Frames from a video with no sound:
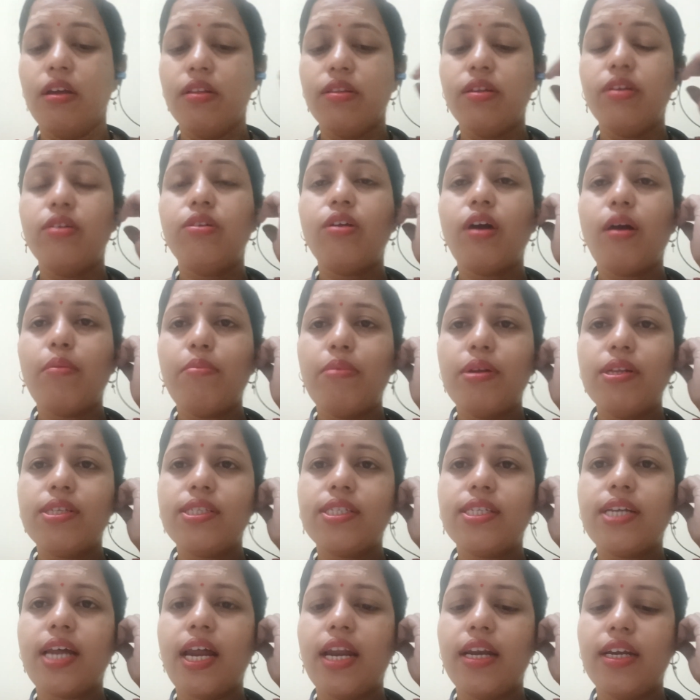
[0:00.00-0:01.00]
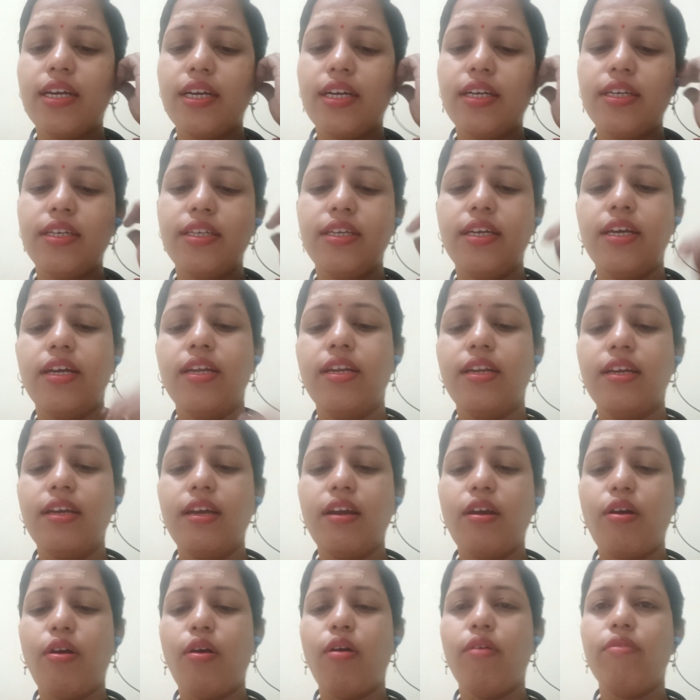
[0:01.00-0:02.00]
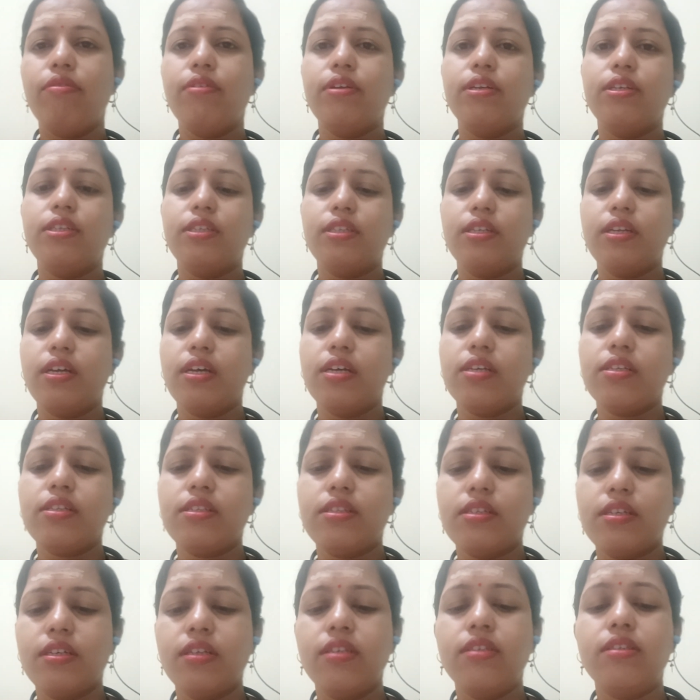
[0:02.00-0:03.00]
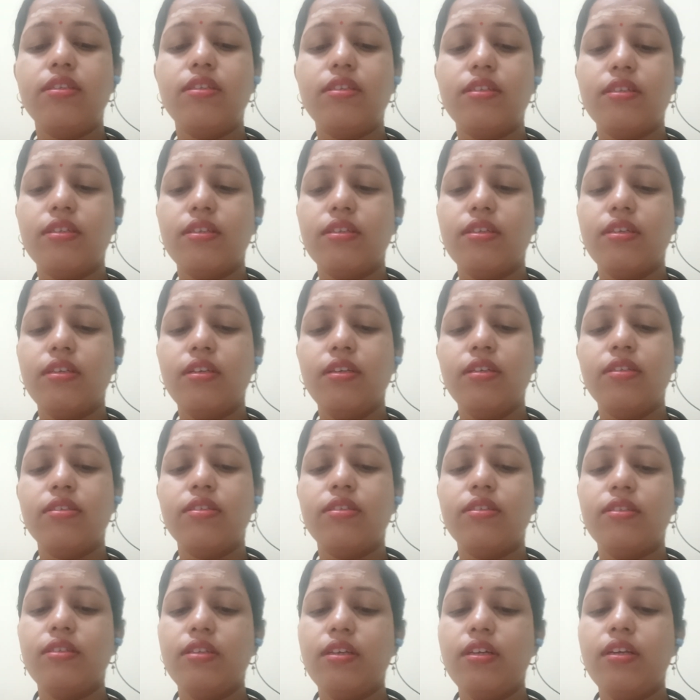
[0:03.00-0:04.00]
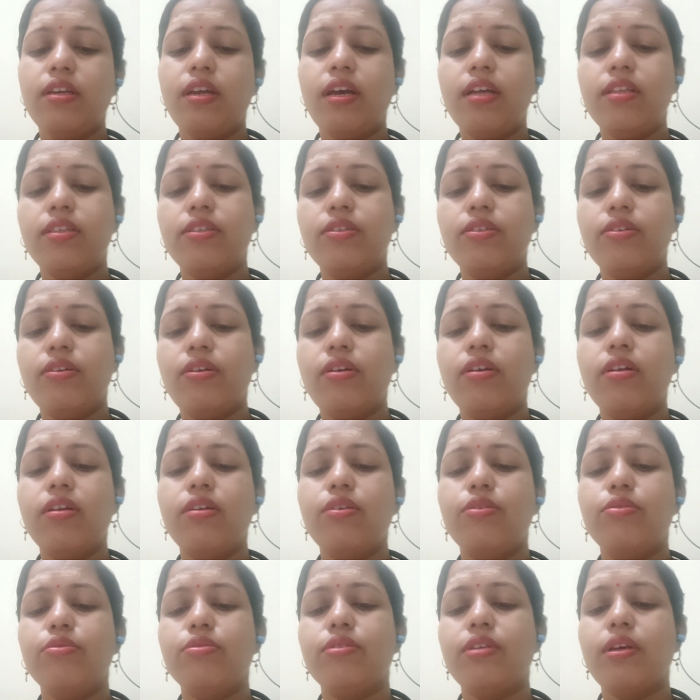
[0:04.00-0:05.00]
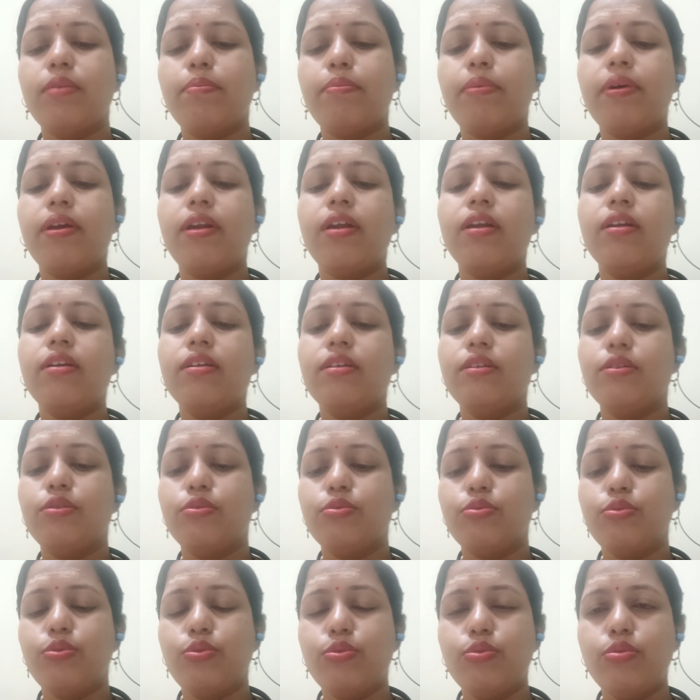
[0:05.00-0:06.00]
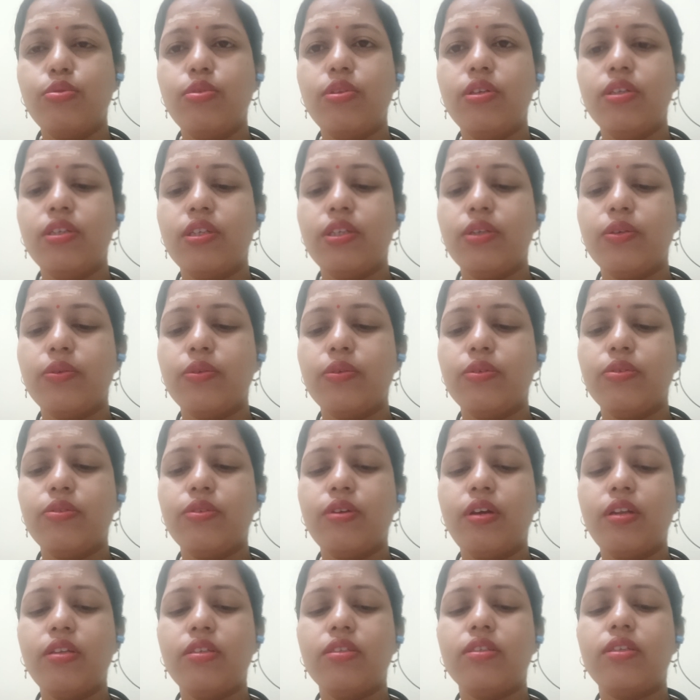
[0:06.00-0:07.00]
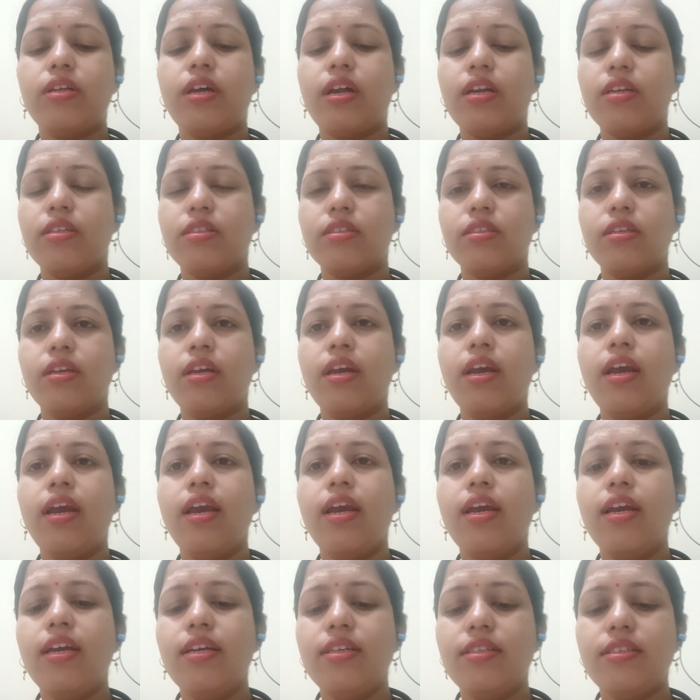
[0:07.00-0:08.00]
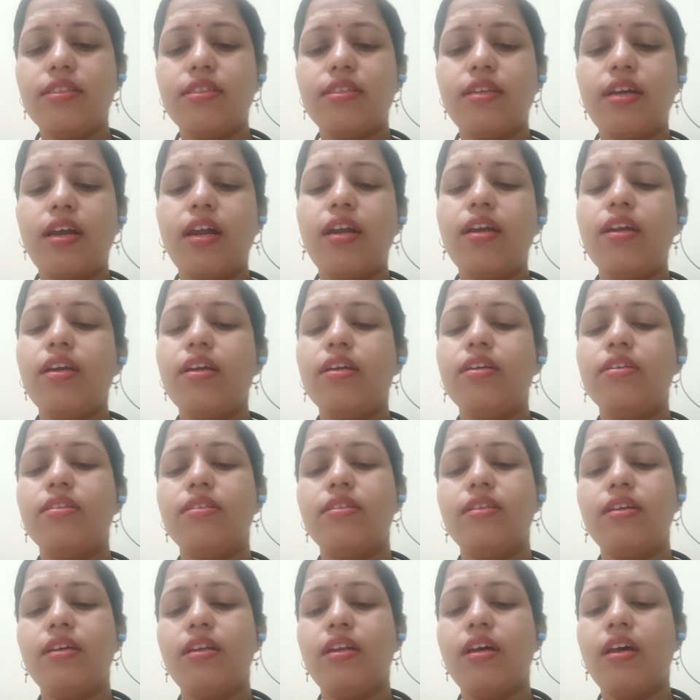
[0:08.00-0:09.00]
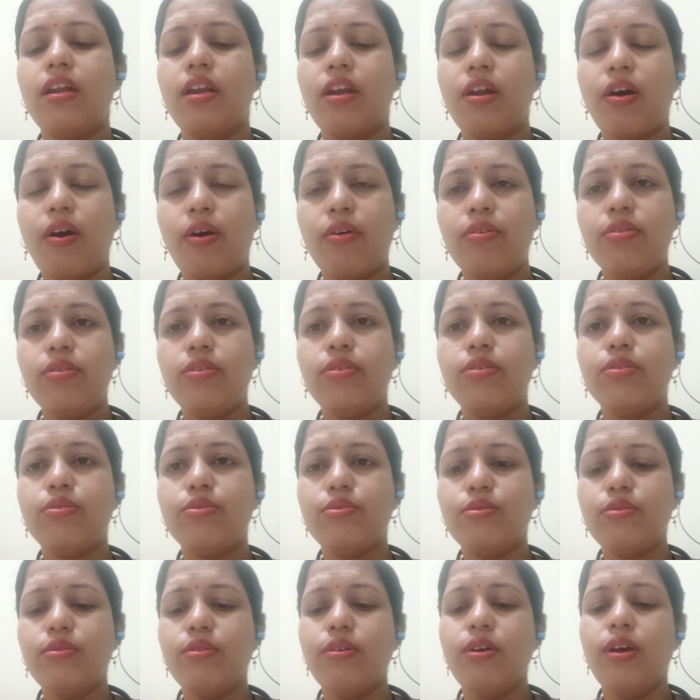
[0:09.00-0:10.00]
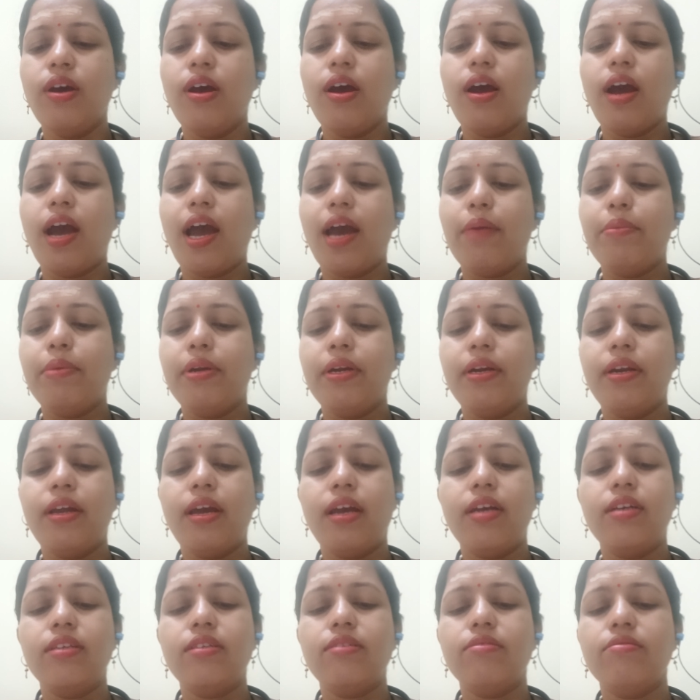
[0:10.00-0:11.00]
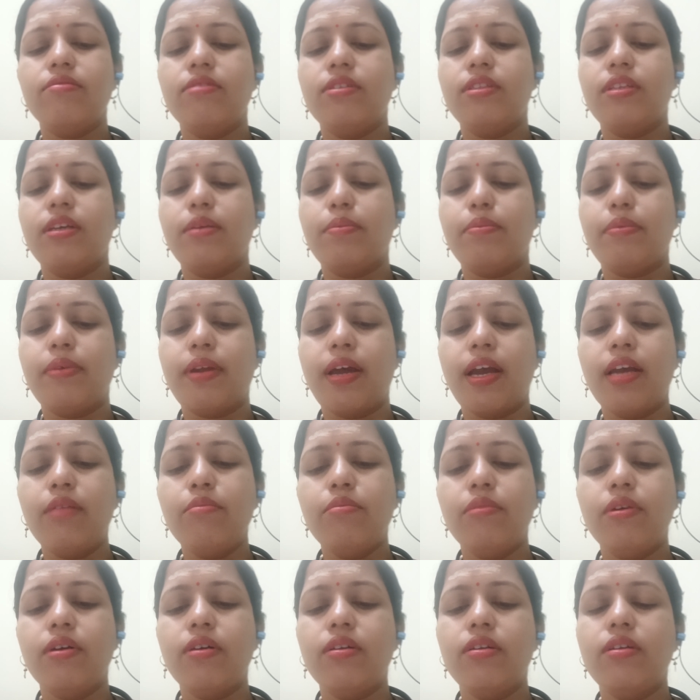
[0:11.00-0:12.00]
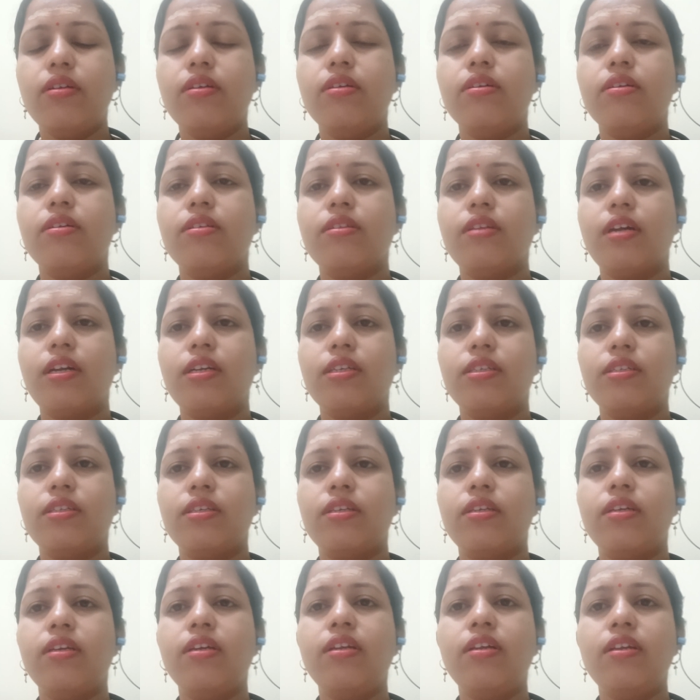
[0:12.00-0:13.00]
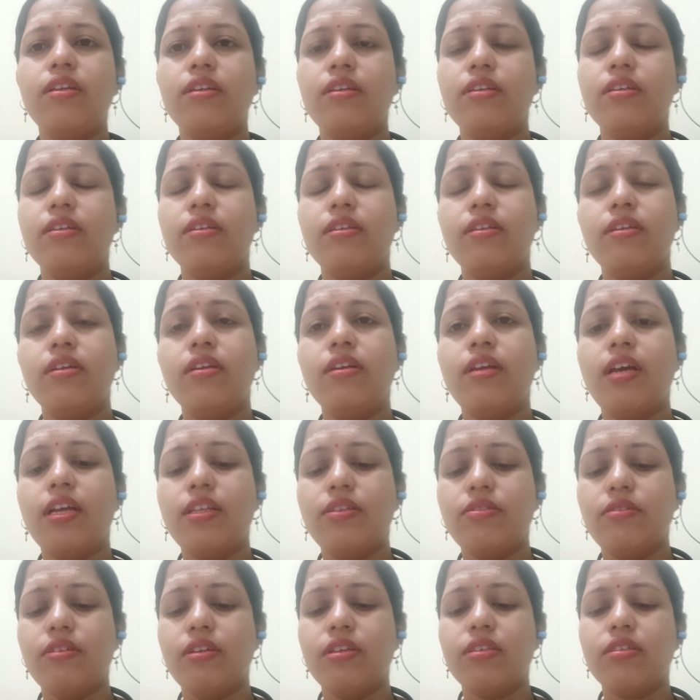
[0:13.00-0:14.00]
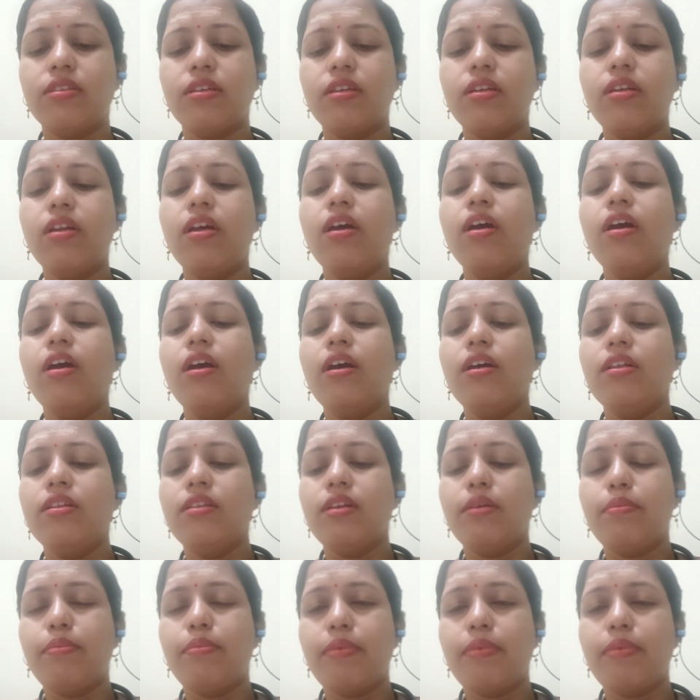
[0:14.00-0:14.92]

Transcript: The double stranded DNA of interest is denatured to separate into two individual strands. Each strand is then allowed to hybridize with a primer, that is renaturation. The